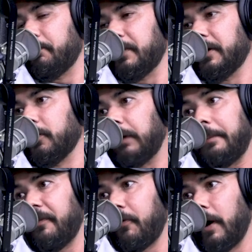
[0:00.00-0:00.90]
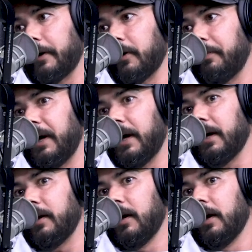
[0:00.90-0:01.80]
meal right before I go to
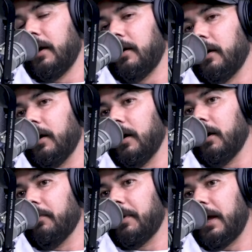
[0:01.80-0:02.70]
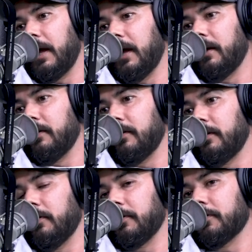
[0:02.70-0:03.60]
bed. And,
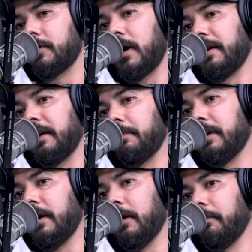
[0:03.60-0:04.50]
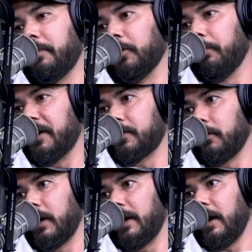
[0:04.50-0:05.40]
you know, you're trying to get me to build
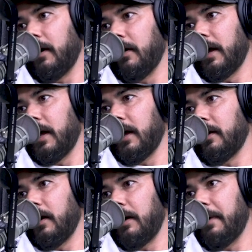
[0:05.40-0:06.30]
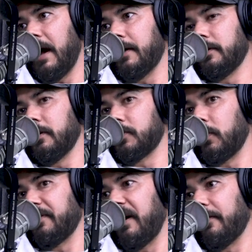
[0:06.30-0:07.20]
muscle right now, and I'm at, you know,
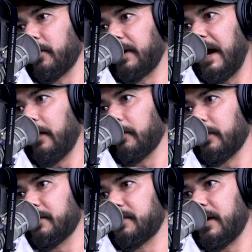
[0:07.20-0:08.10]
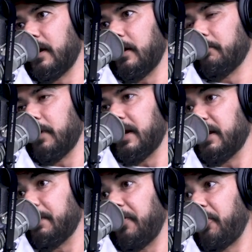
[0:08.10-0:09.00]
2,500 calories, and I need
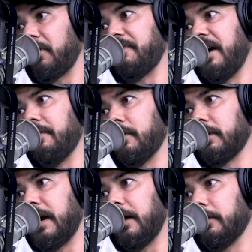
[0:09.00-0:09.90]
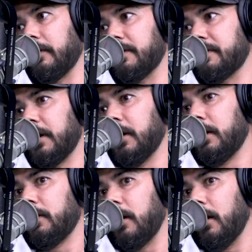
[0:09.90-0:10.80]
to be at 3,500 calories.
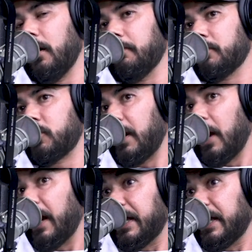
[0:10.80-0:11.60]
Should I not